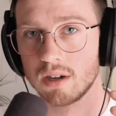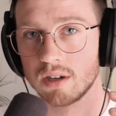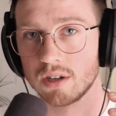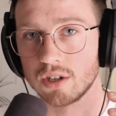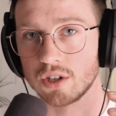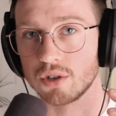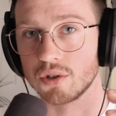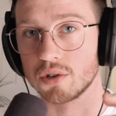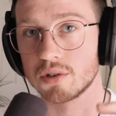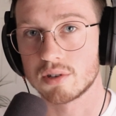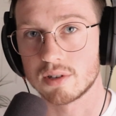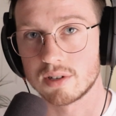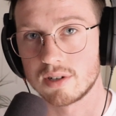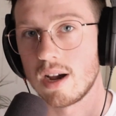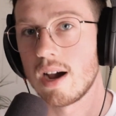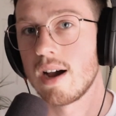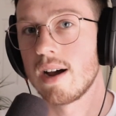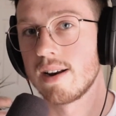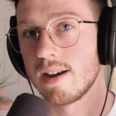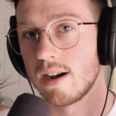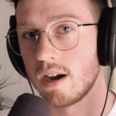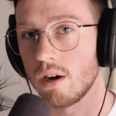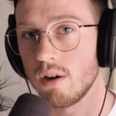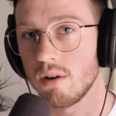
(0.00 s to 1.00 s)
You
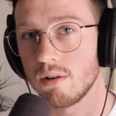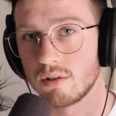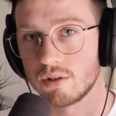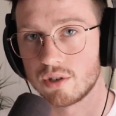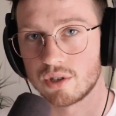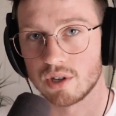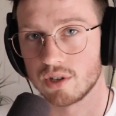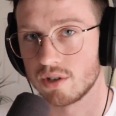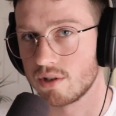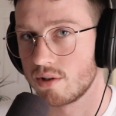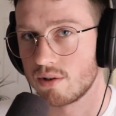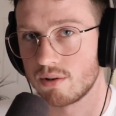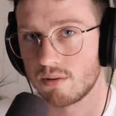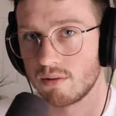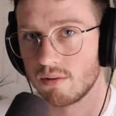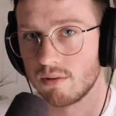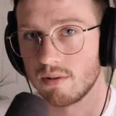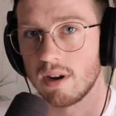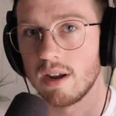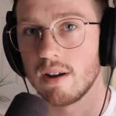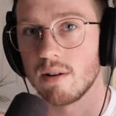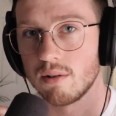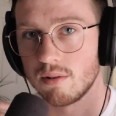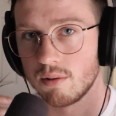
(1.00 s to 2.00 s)
start out just
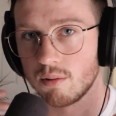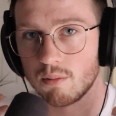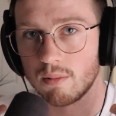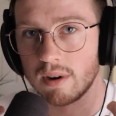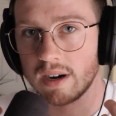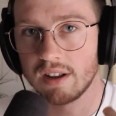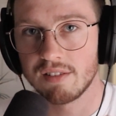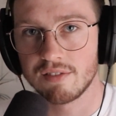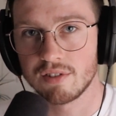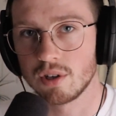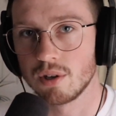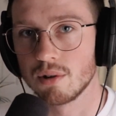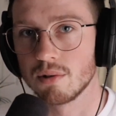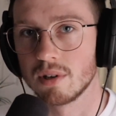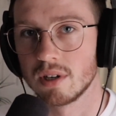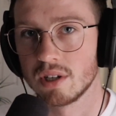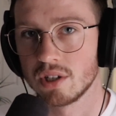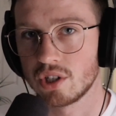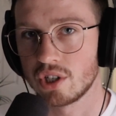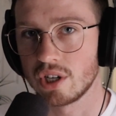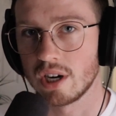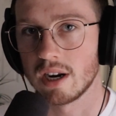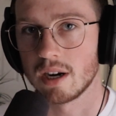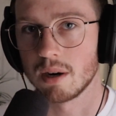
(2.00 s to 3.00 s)
whenever you
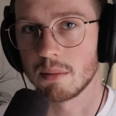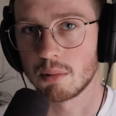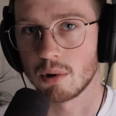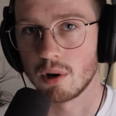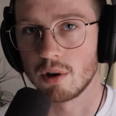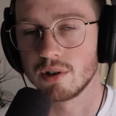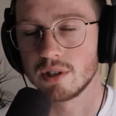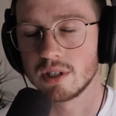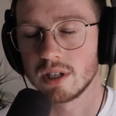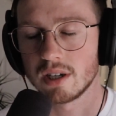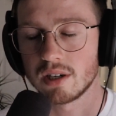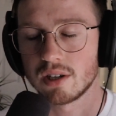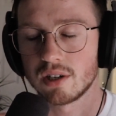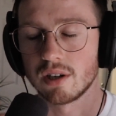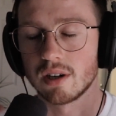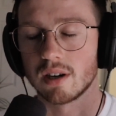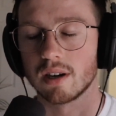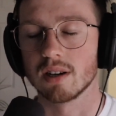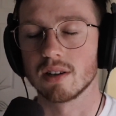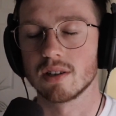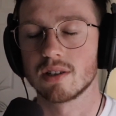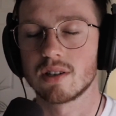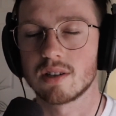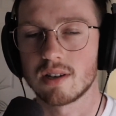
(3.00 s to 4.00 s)
initiate a project, you're
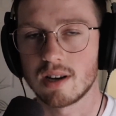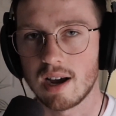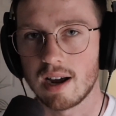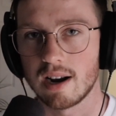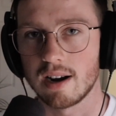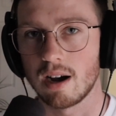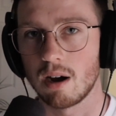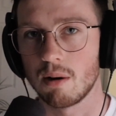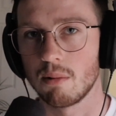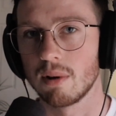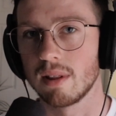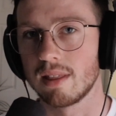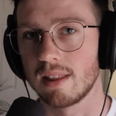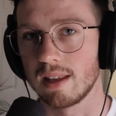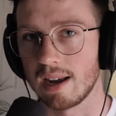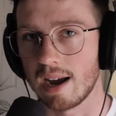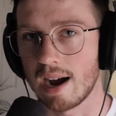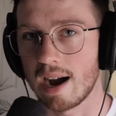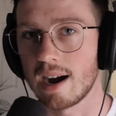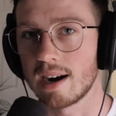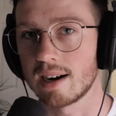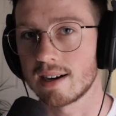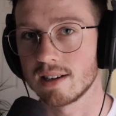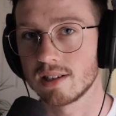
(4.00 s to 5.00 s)
going to start out with the
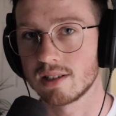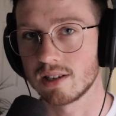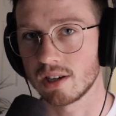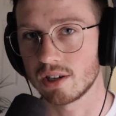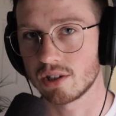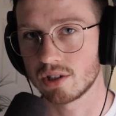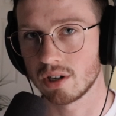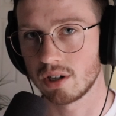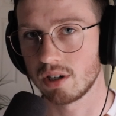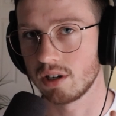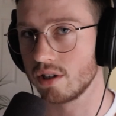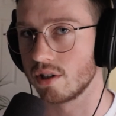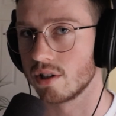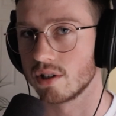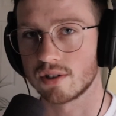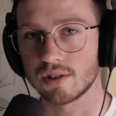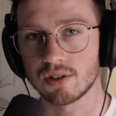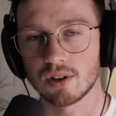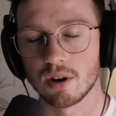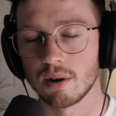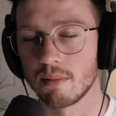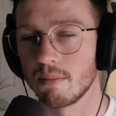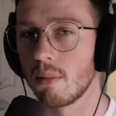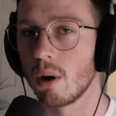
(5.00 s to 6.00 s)
architecture. You're just
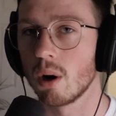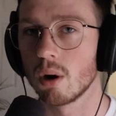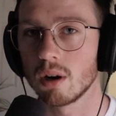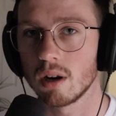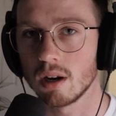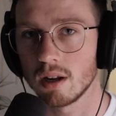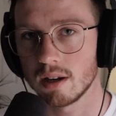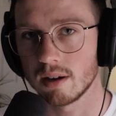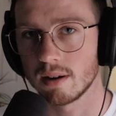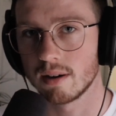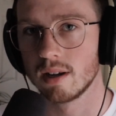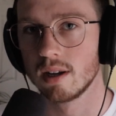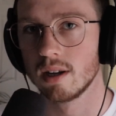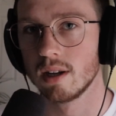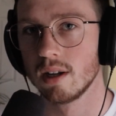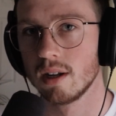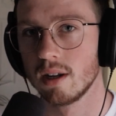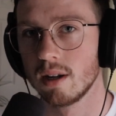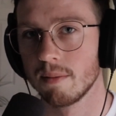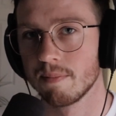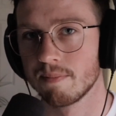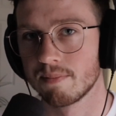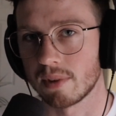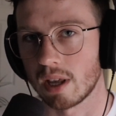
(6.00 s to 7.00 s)
going to model it
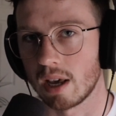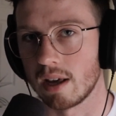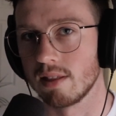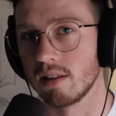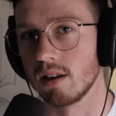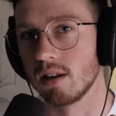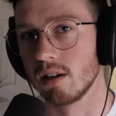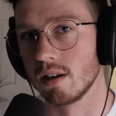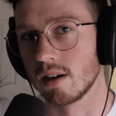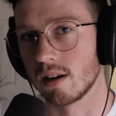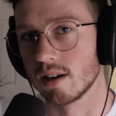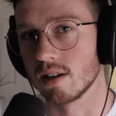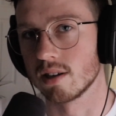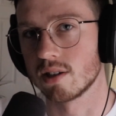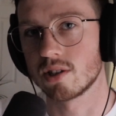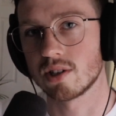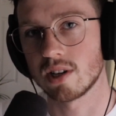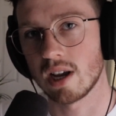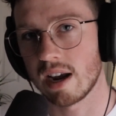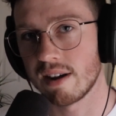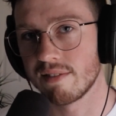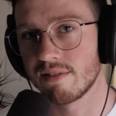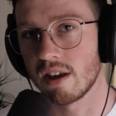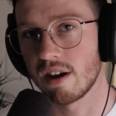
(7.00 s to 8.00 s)
and then you're going to
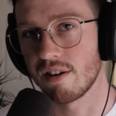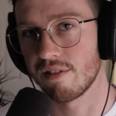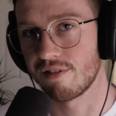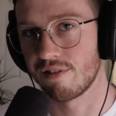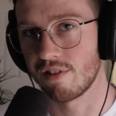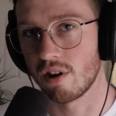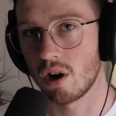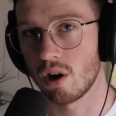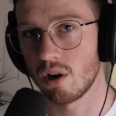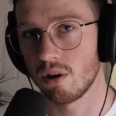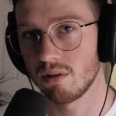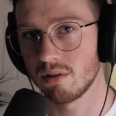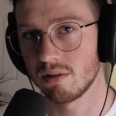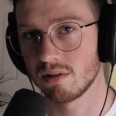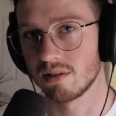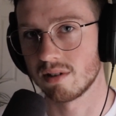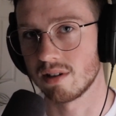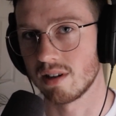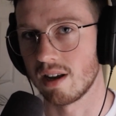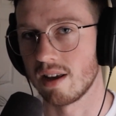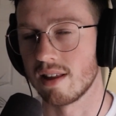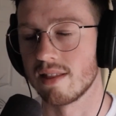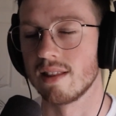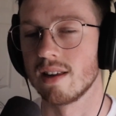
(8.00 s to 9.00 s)
save that file
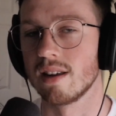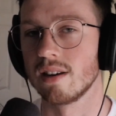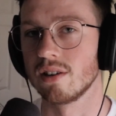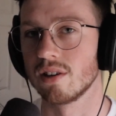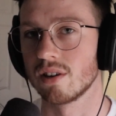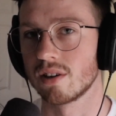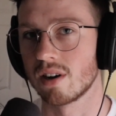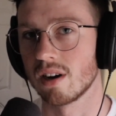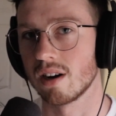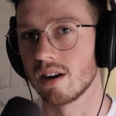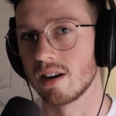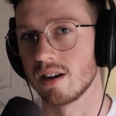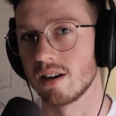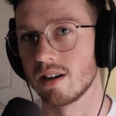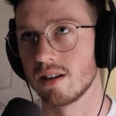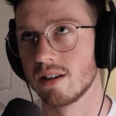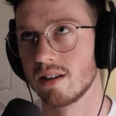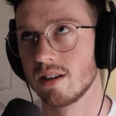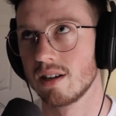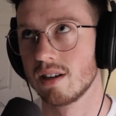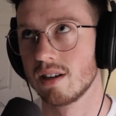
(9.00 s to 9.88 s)
and then you're going